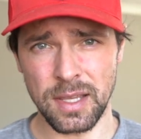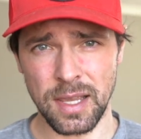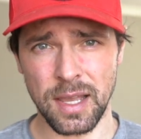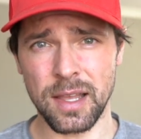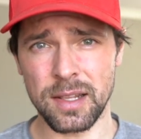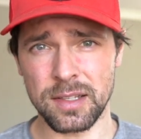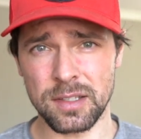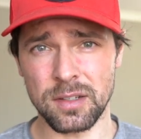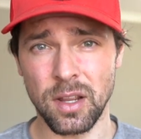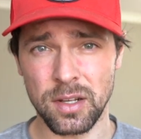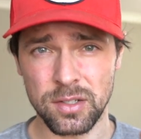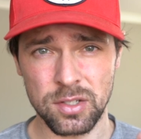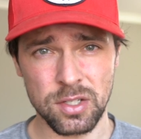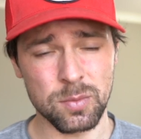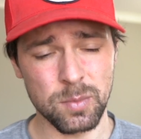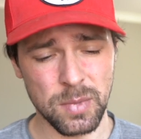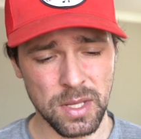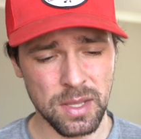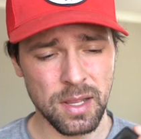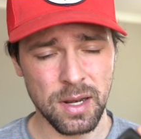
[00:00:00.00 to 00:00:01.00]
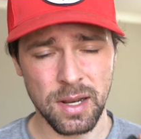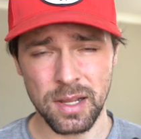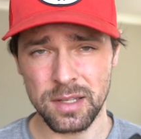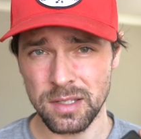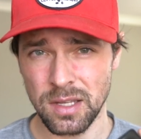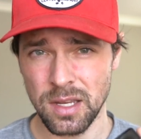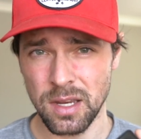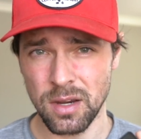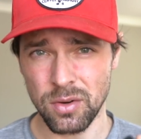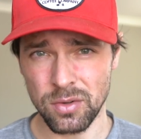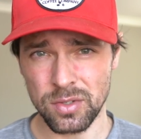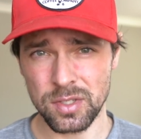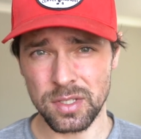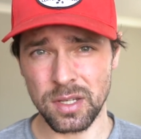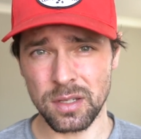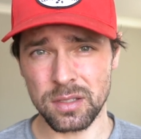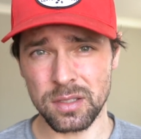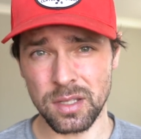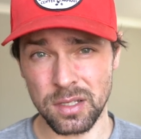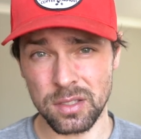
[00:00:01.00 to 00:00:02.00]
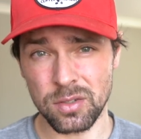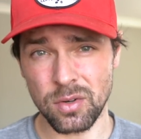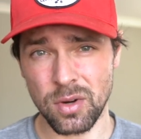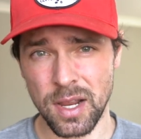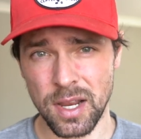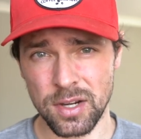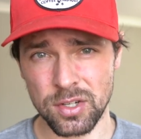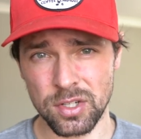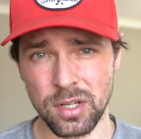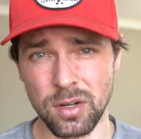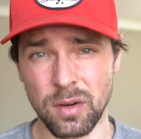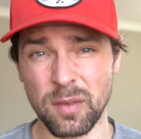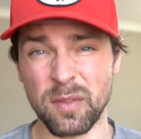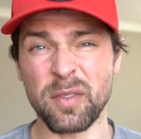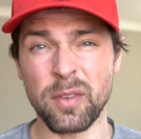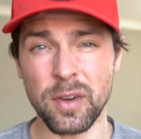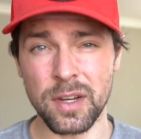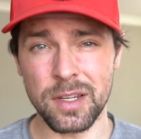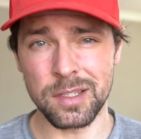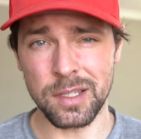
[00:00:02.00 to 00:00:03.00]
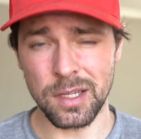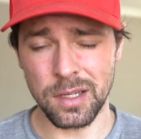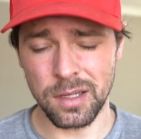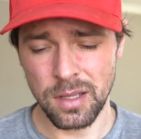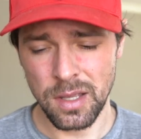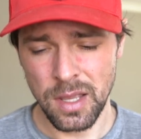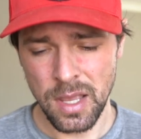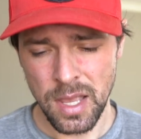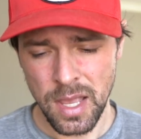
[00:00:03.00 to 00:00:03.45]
yeah, it's not just me that has a Hero 6 that's crashing or freezing.